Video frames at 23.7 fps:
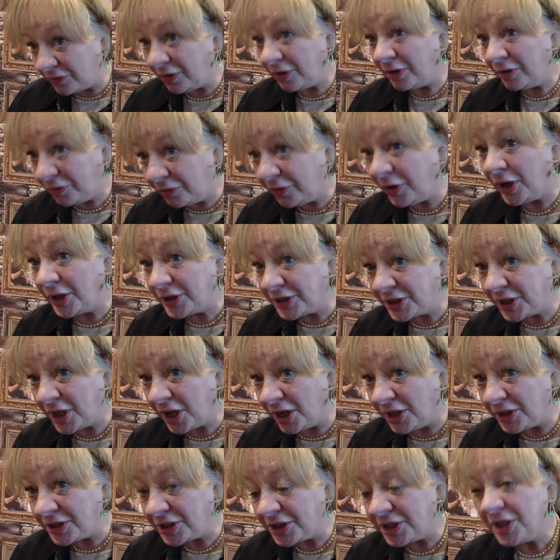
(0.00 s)
the very first
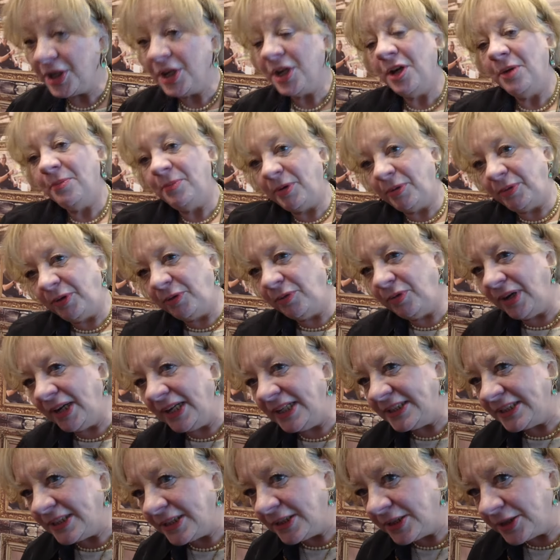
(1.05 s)
cut, but we
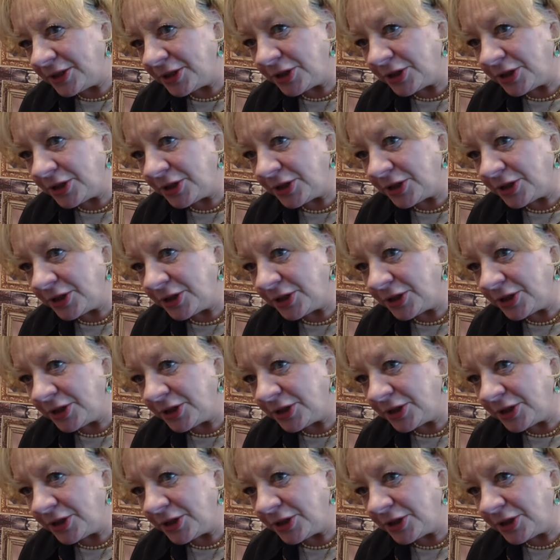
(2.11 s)
really didn't